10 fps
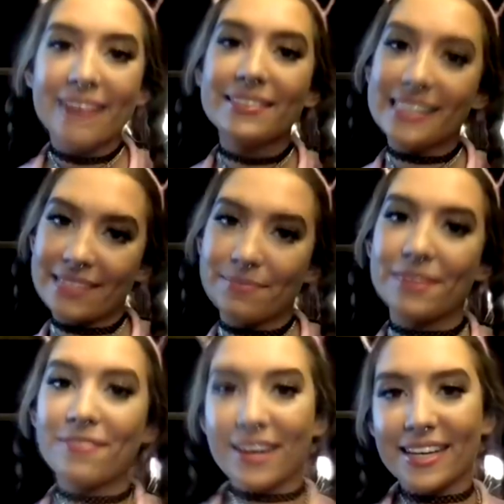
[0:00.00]
seen me
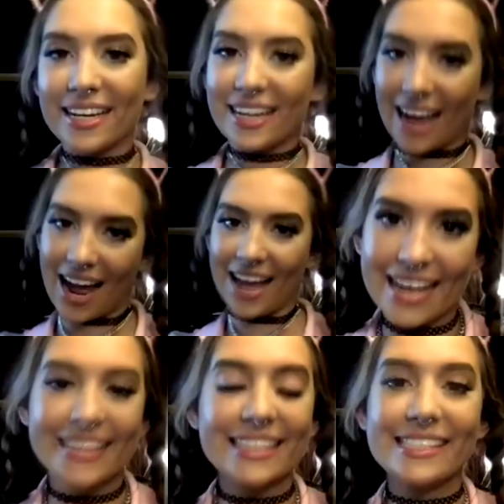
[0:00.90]
fucking a guy
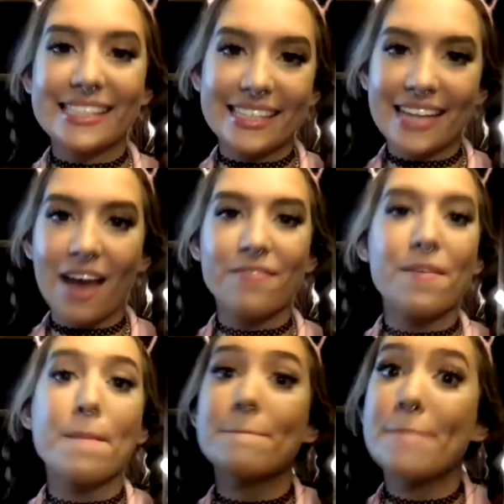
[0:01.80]
in the seat of a
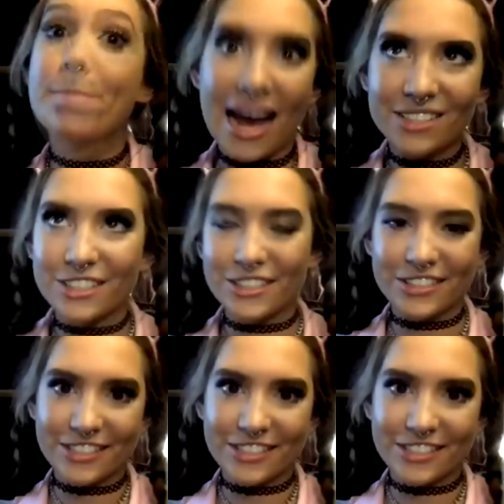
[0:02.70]
magical